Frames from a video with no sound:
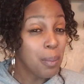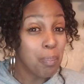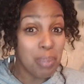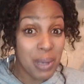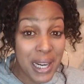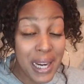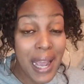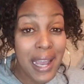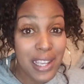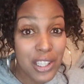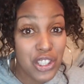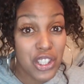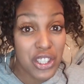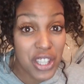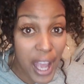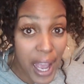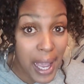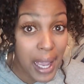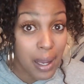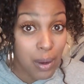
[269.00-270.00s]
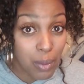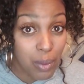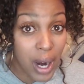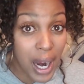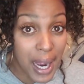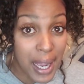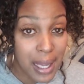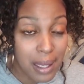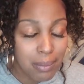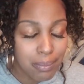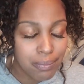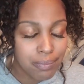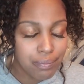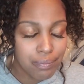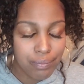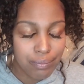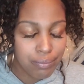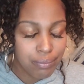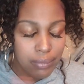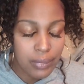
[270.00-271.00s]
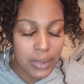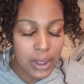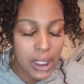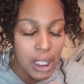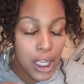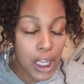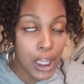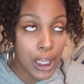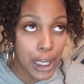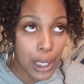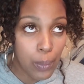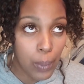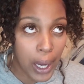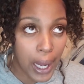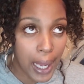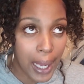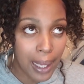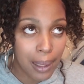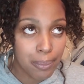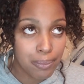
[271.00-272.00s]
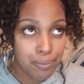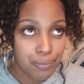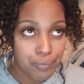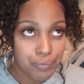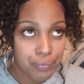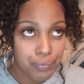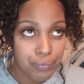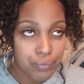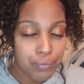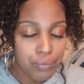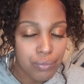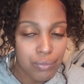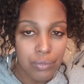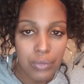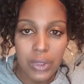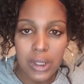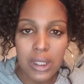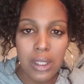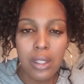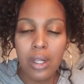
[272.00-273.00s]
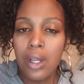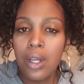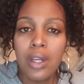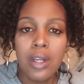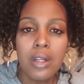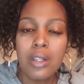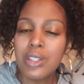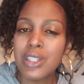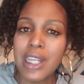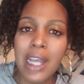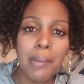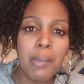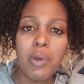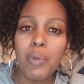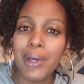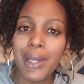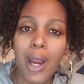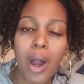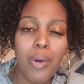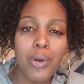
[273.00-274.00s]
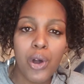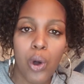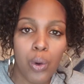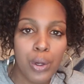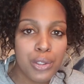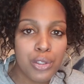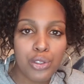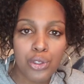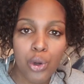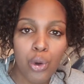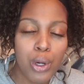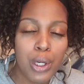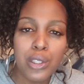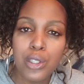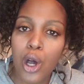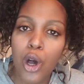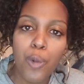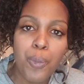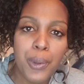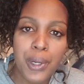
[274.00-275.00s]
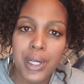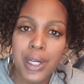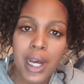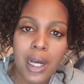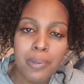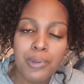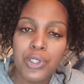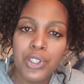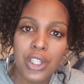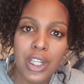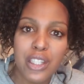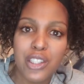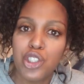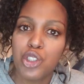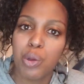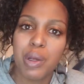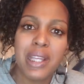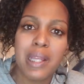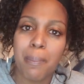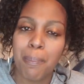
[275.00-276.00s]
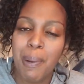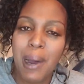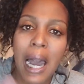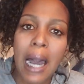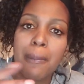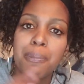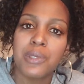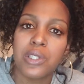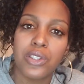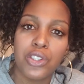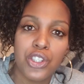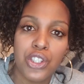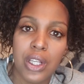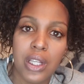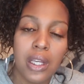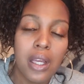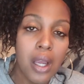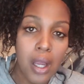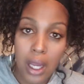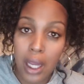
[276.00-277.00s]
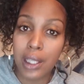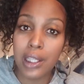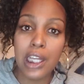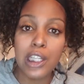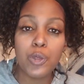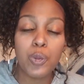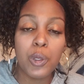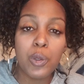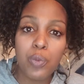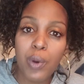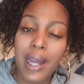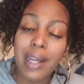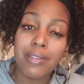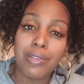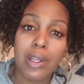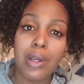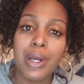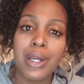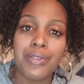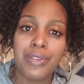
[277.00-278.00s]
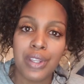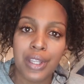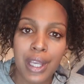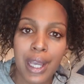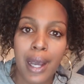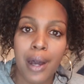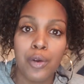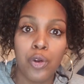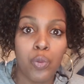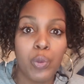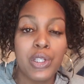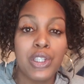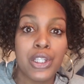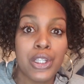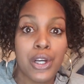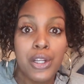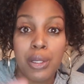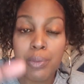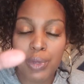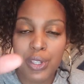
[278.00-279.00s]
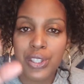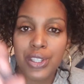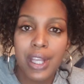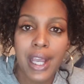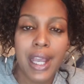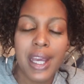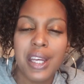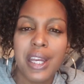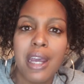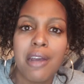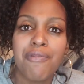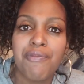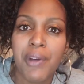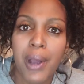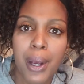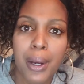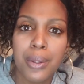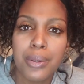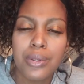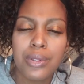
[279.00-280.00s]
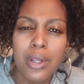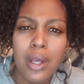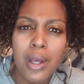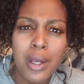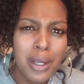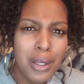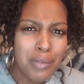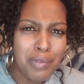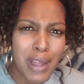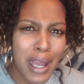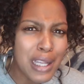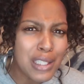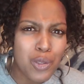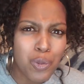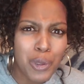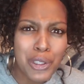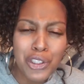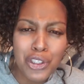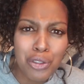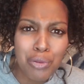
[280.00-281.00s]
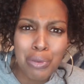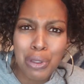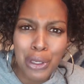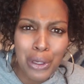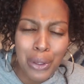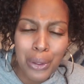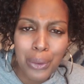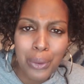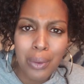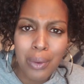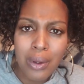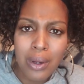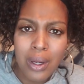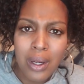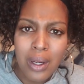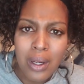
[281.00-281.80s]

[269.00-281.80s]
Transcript: But Asian hate, right? Anyway, Tammy, we don't go in stores opening up shit, drinking pops and shit, unless we right there at the counter. We tell them to scan that first. That's what you do.